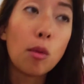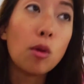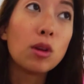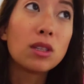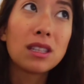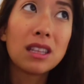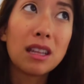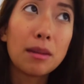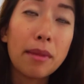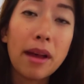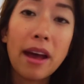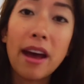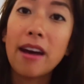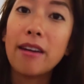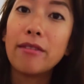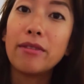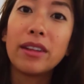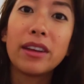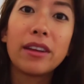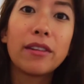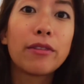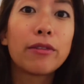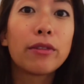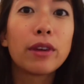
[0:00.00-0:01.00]
Most of them have
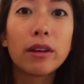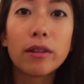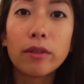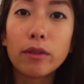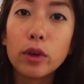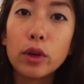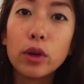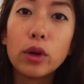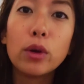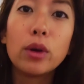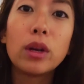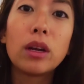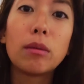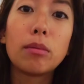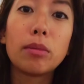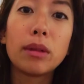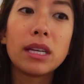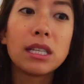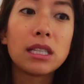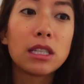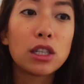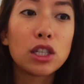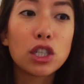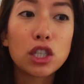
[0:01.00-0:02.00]
like free food, a
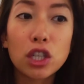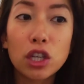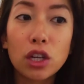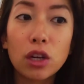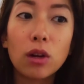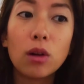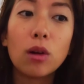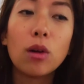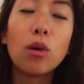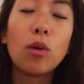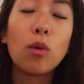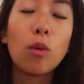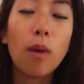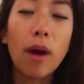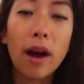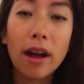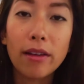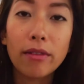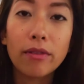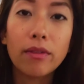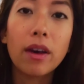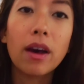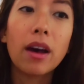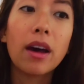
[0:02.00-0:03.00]
place to chill,
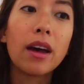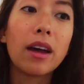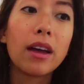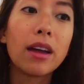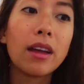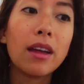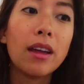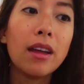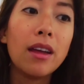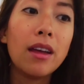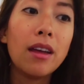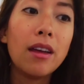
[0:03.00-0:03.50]
Wi-Fi,